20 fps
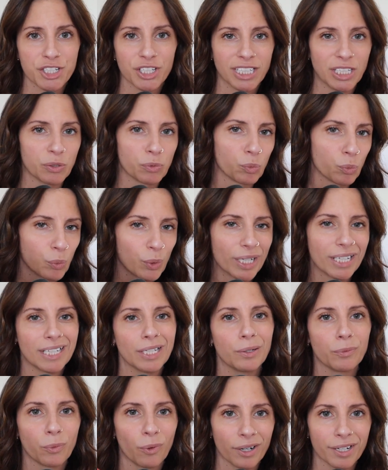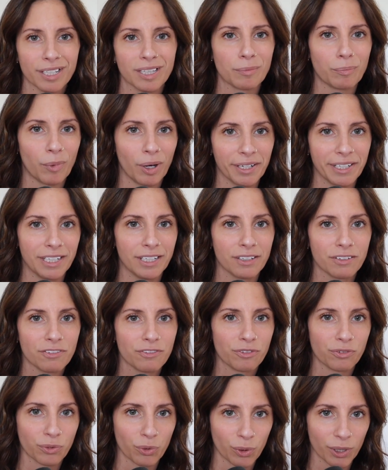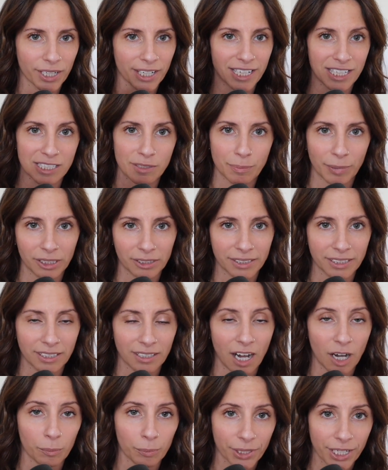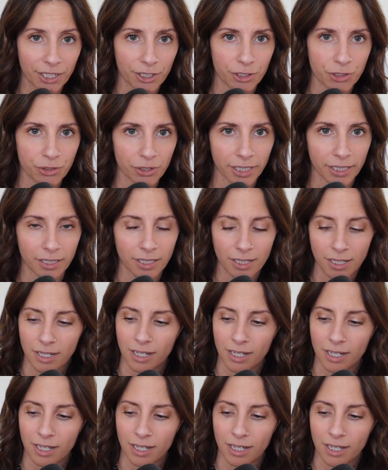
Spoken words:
He really wanted the money for his building on Bleecker Street.